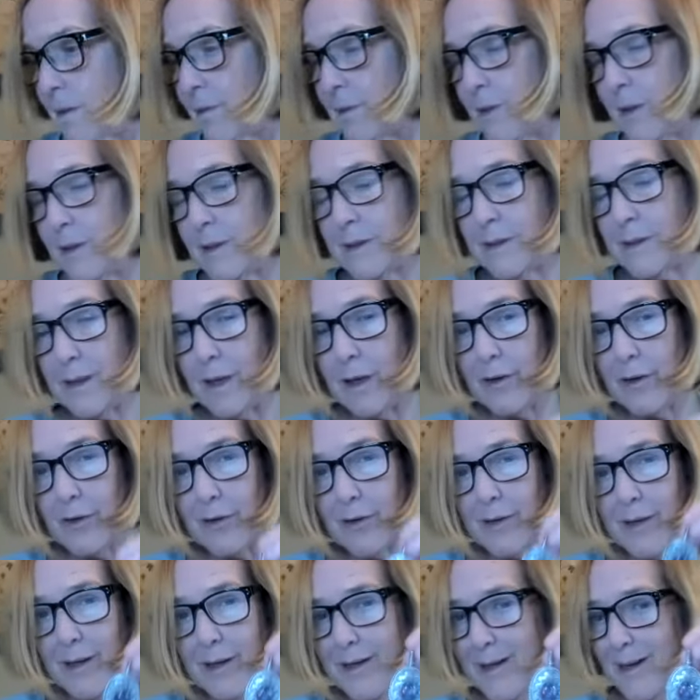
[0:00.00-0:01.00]
This
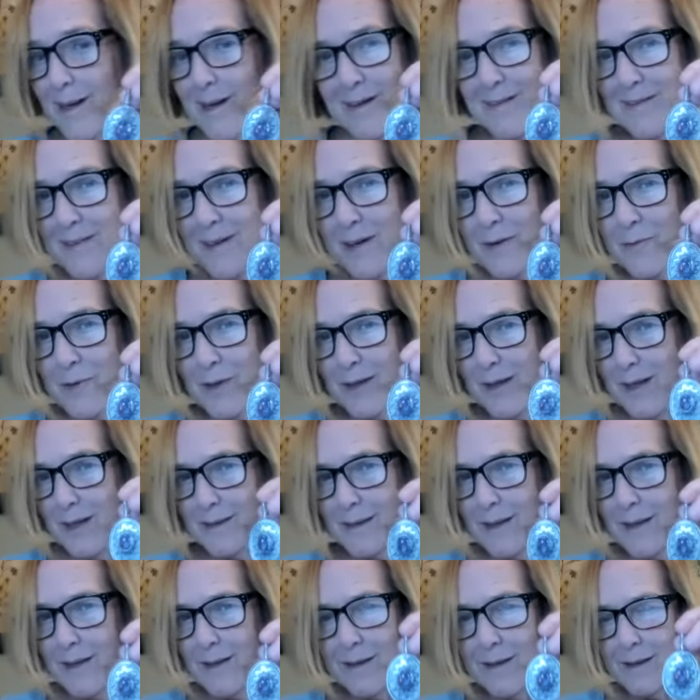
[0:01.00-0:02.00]
sucker. I realized
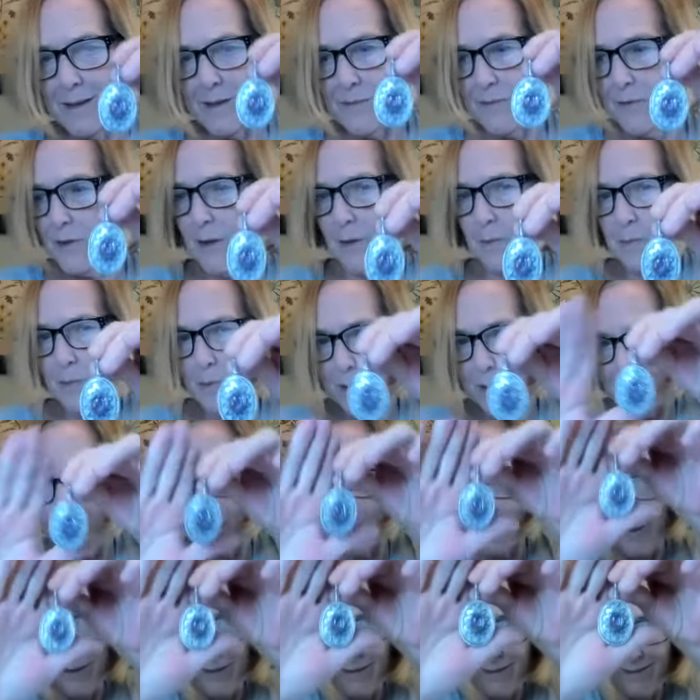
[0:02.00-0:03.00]
I didn't give y'all a
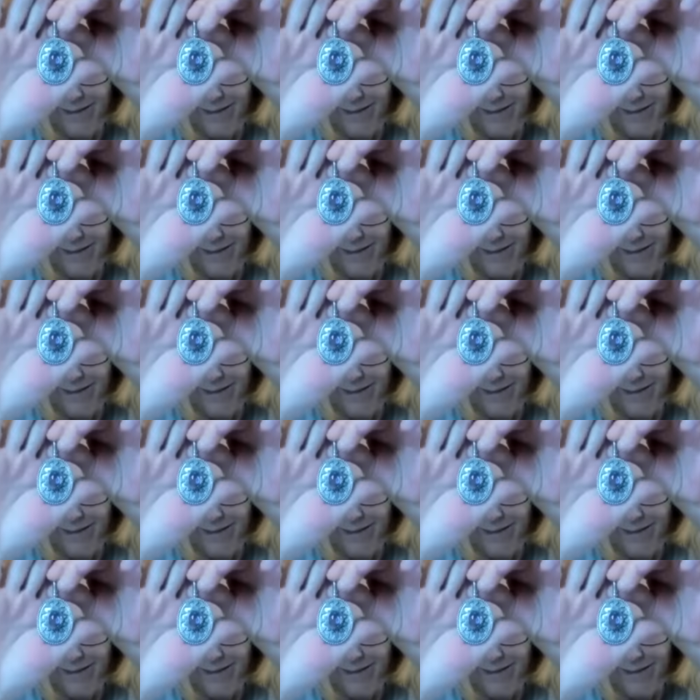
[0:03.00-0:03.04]
price.